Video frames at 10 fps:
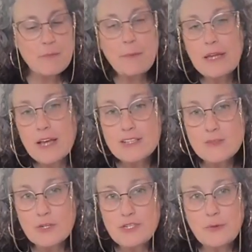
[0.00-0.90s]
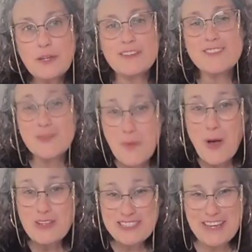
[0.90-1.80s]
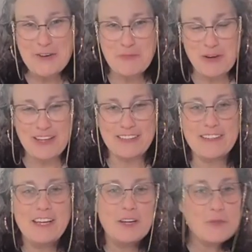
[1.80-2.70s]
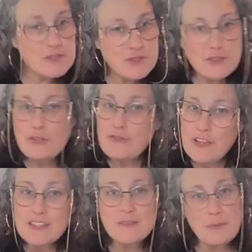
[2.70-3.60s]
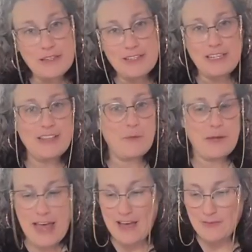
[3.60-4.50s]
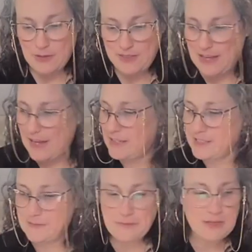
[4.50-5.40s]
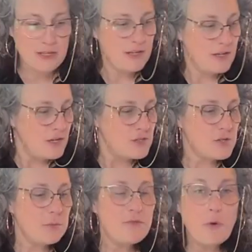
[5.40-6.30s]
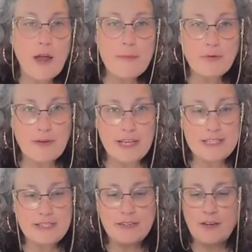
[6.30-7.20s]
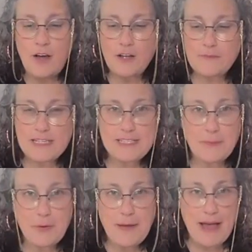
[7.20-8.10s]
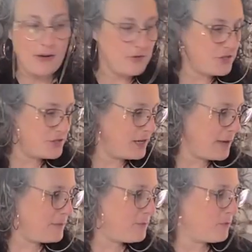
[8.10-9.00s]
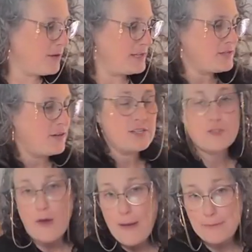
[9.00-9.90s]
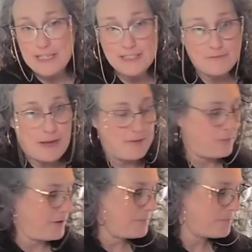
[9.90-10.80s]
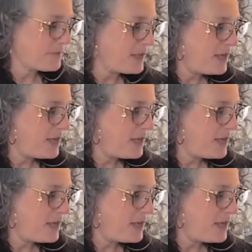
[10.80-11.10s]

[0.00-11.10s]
But because we're doing a small scale print, there's a little flexibility that we have with that. So before I print on my zipper pouch, I'm going to print on a scrap piece of paper.